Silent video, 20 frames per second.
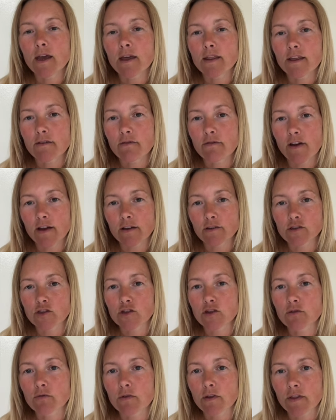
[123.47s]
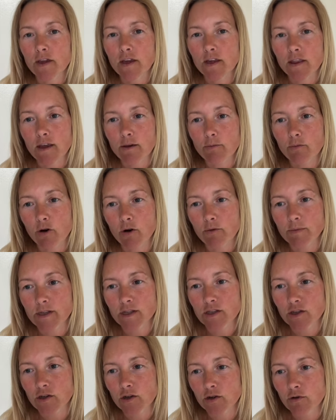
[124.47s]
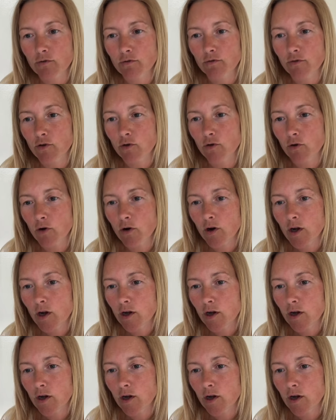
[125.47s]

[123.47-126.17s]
they fail to do the thing they promised to do for